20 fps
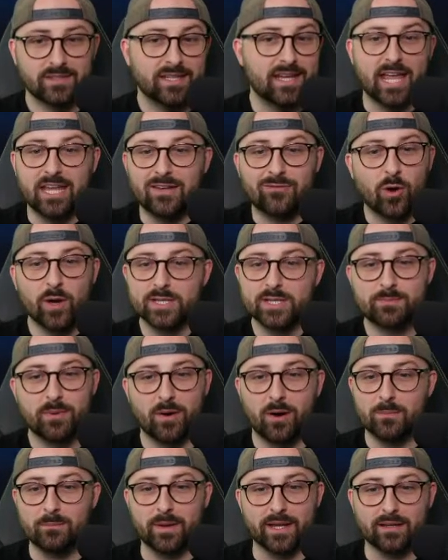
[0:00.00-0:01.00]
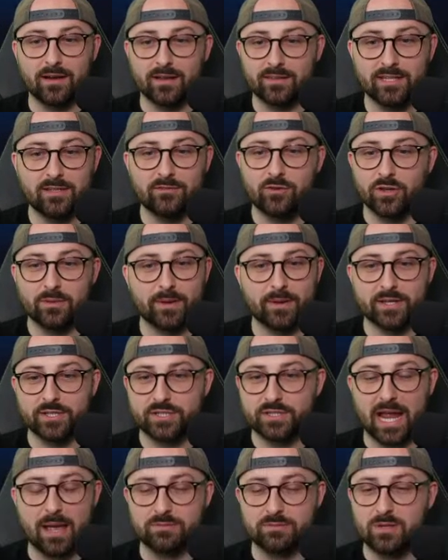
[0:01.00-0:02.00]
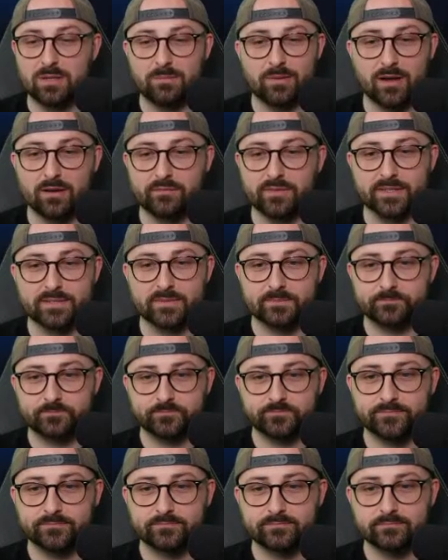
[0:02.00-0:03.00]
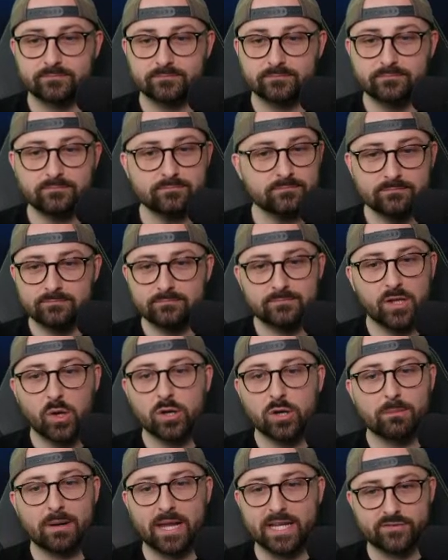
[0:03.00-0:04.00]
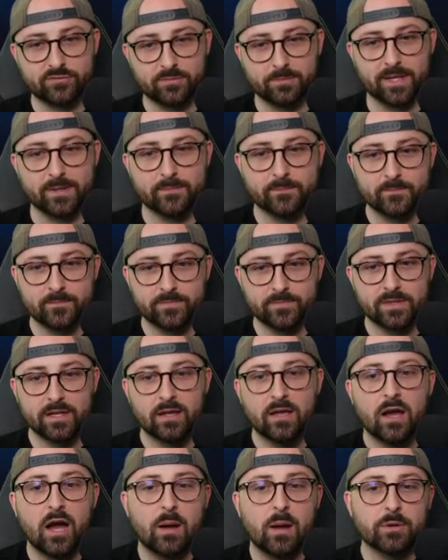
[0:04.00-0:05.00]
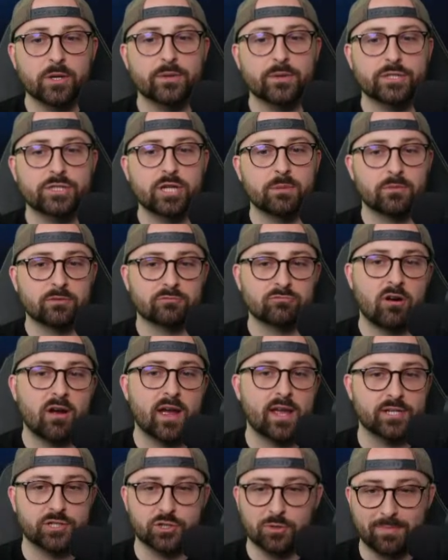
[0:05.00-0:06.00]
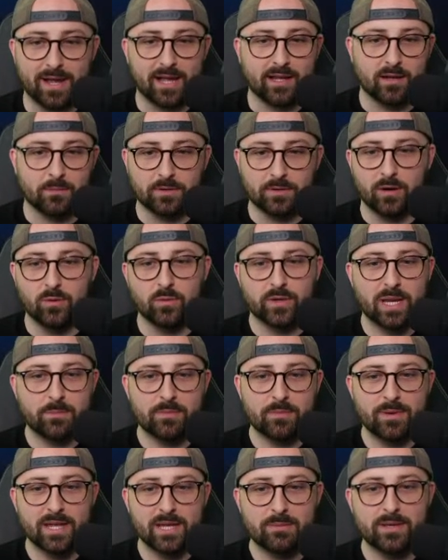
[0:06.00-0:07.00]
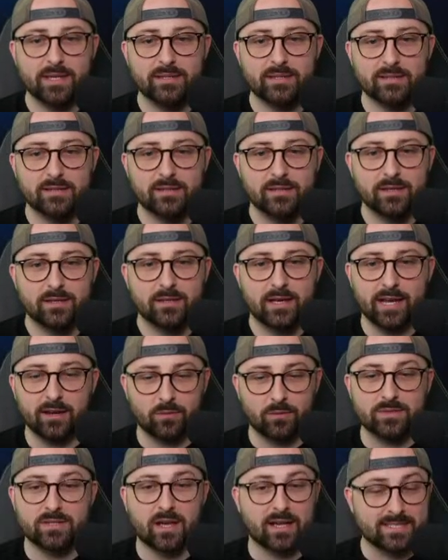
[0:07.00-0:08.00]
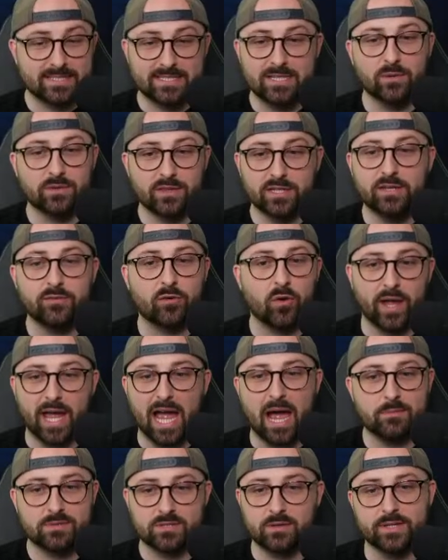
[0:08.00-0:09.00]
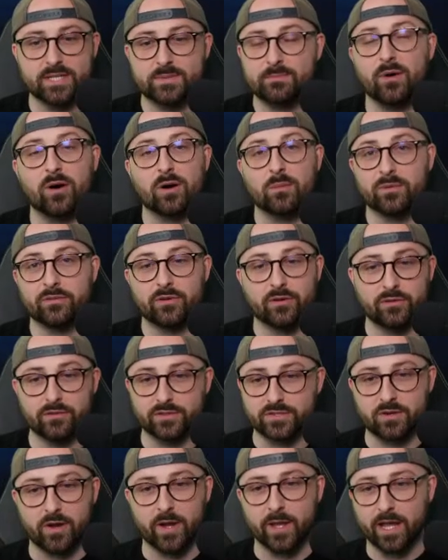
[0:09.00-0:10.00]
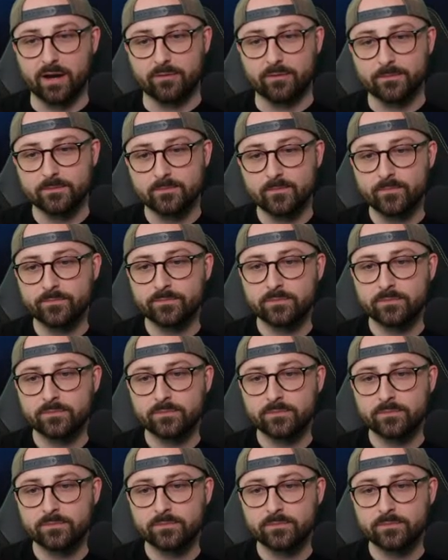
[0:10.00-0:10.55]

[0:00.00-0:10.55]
Yeah, you've got it spot on, mate. I think you've got the bench absolutely perfect. No complaints from me. I'm going to assume that Raya is your backup goalkeeper, maybe. And I still think you've got it absolutely spot on with who you're starting, Aaron.